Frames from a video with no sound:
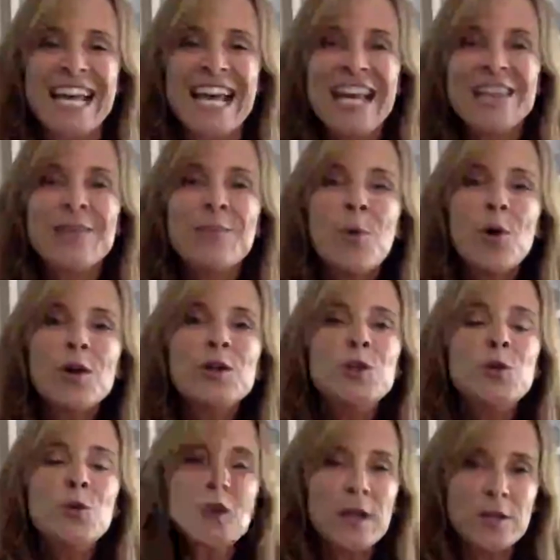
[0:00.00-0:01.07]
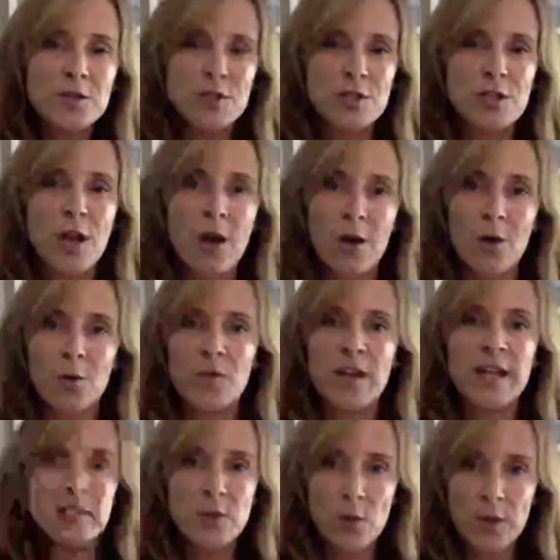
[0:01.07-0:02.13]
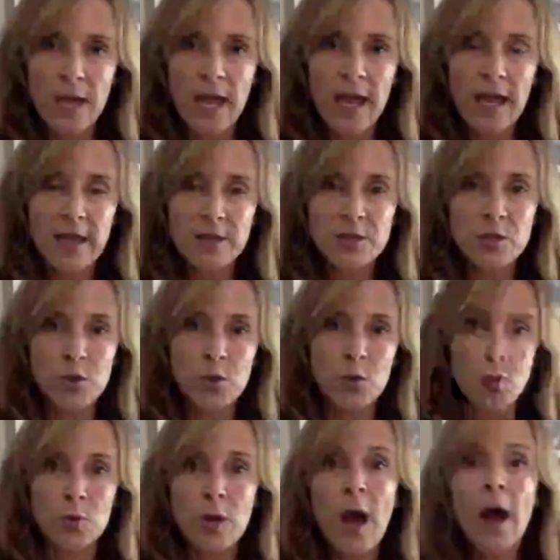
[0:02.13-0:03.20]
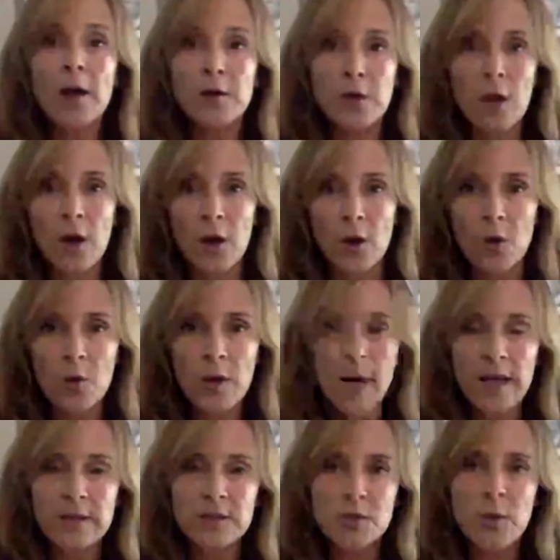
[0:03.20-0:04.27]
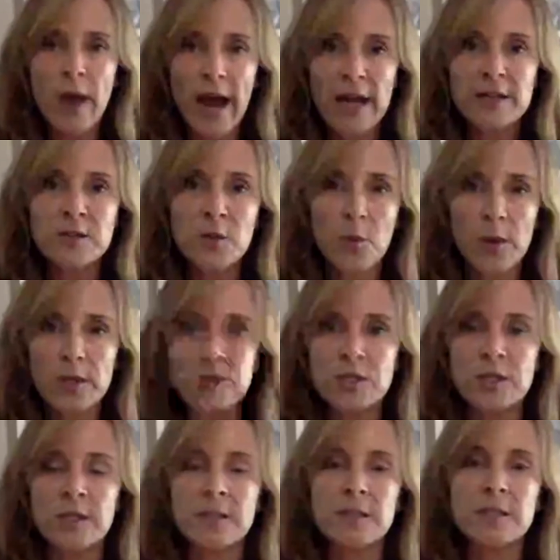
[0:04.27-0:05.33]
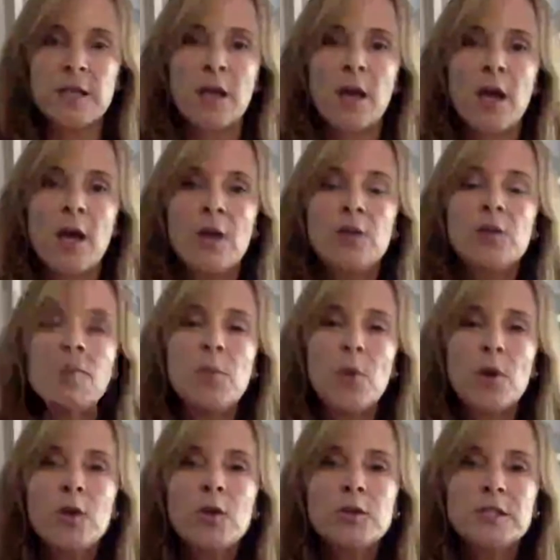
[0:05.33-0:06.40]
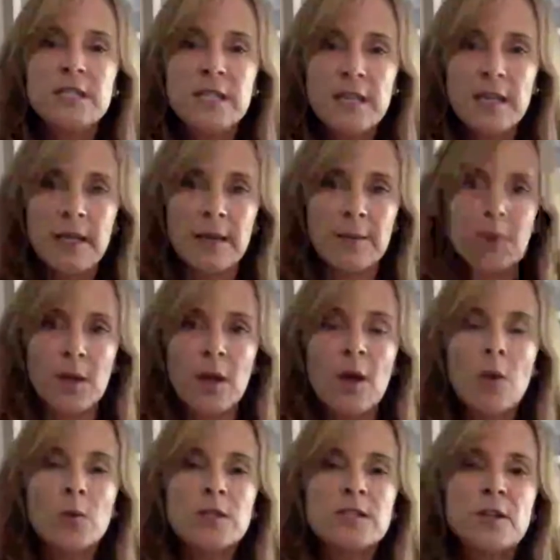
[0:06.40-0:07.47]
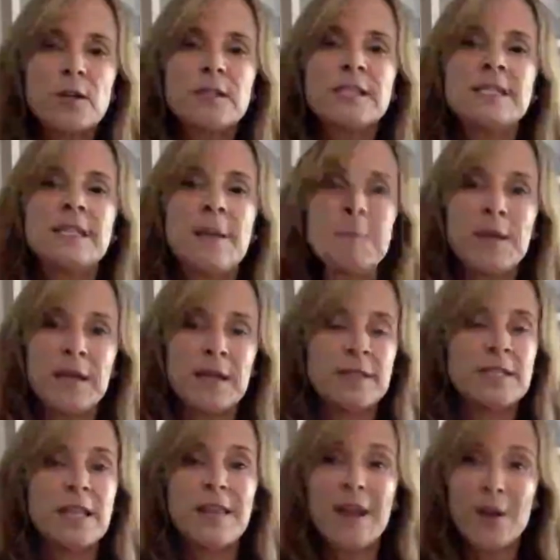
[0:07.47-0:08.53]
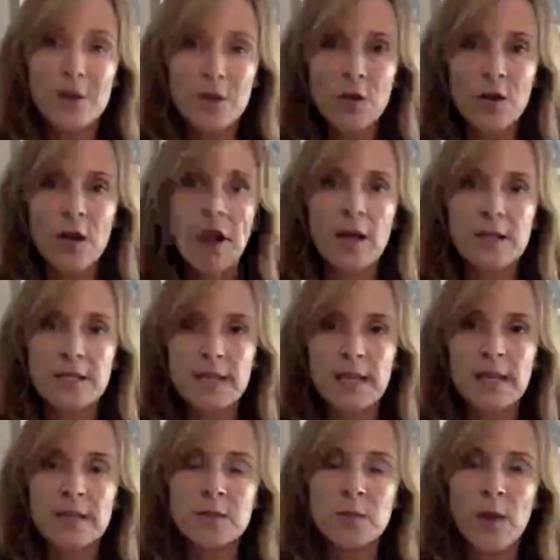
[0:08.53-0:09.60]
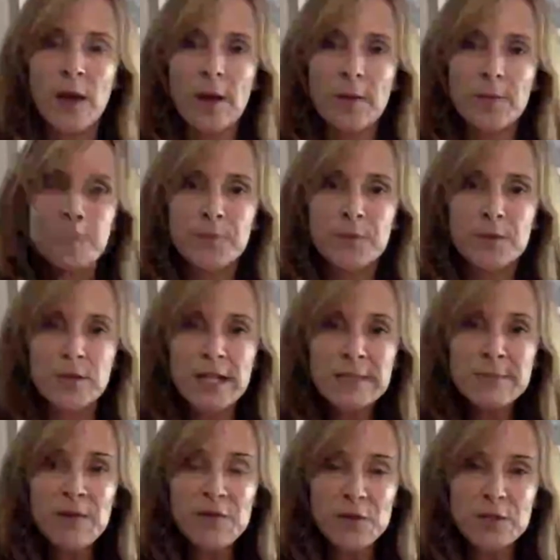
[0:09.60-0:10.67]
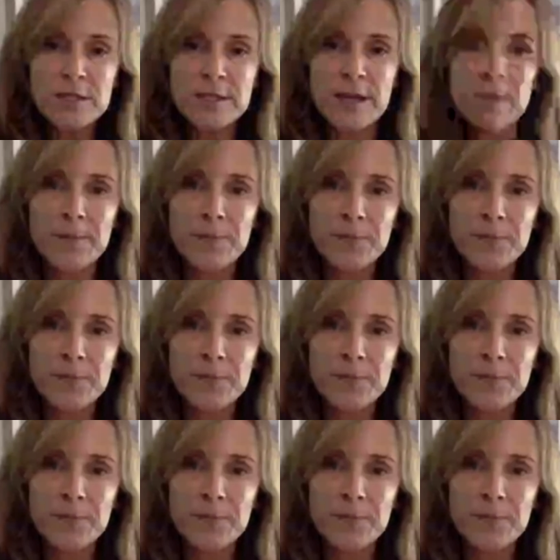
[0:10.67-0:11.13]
The more you can show that it's okay to not know and to ask questions, the more your team will start stepping into their curiosity as well. So that's my first tip.